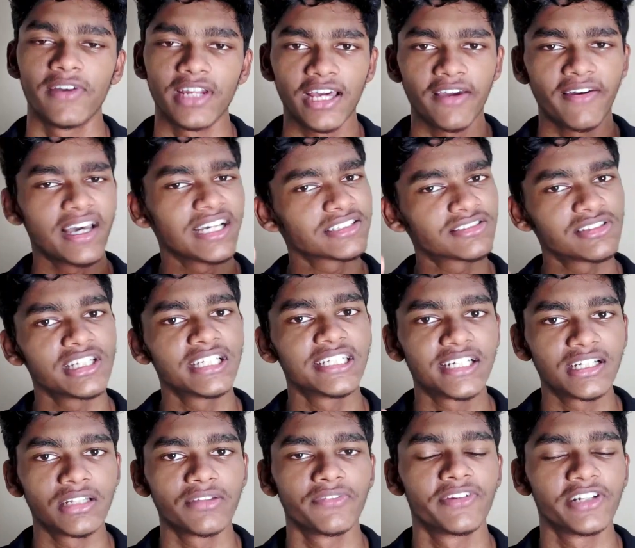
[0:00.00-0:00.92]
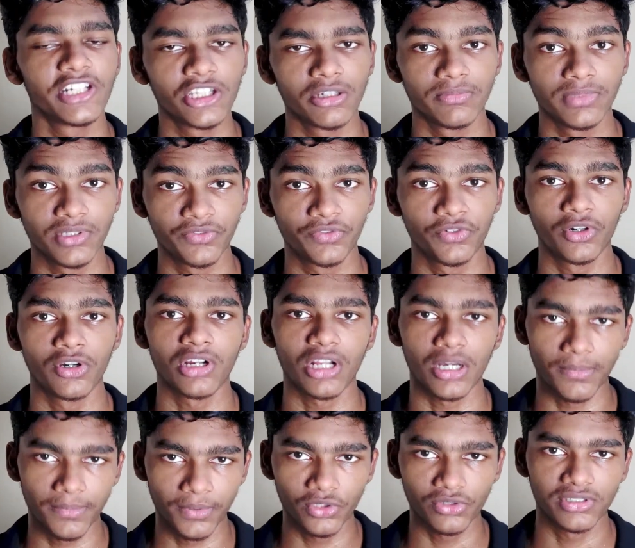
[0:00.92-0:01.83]
well i actually done a video before
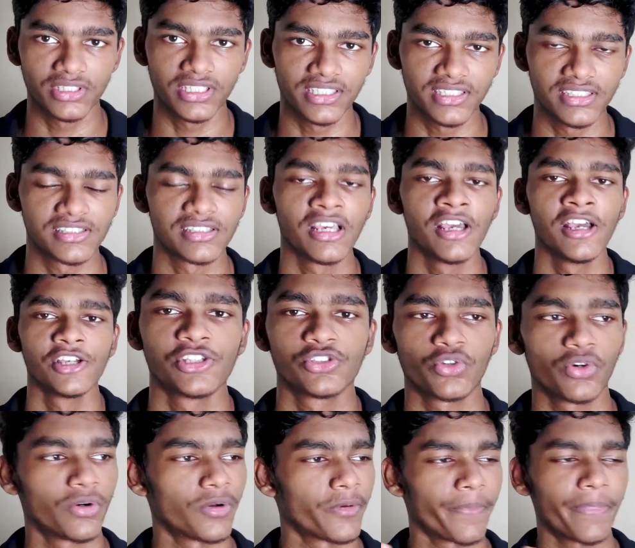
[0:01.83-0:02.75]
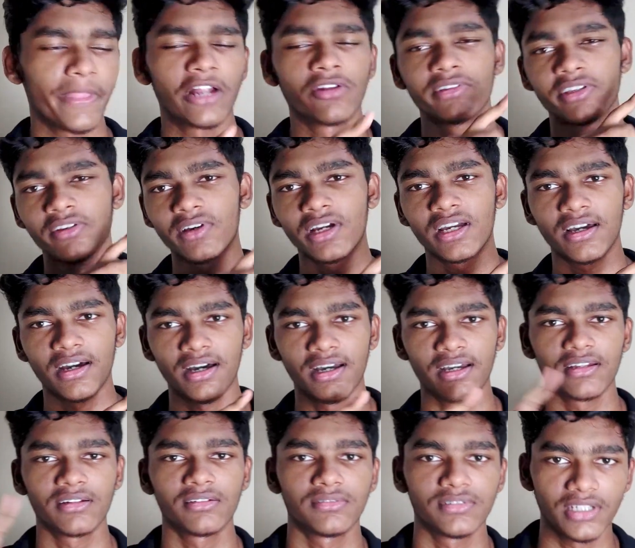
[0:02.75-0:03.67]
about this so i'll give a
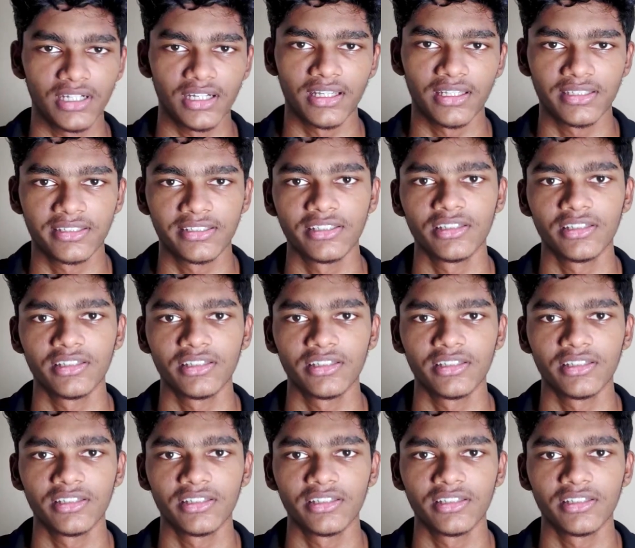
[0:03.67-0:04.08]
card uh,